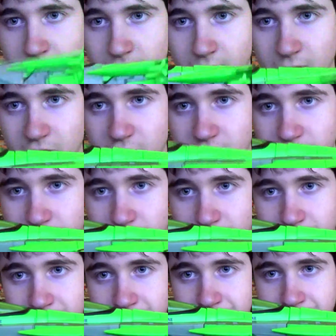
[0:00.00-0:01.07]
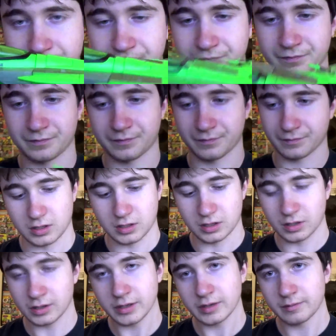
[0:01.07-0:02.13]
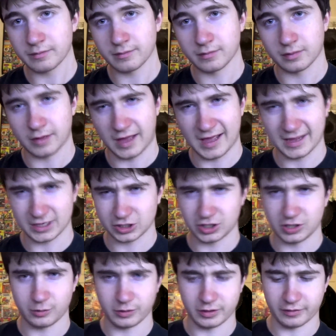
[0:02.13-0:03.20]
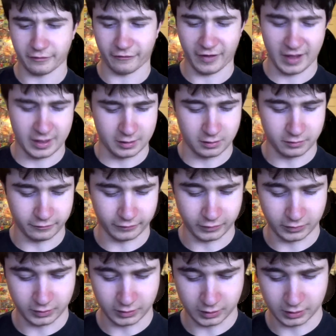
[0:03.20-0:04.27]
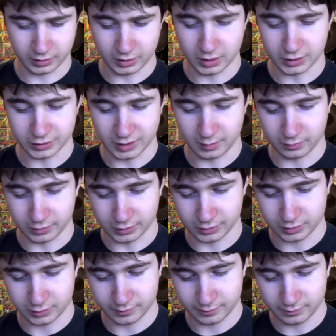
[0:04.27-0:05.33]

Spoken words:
It's always good. I'm actually quite a fan of the colour scheme on this.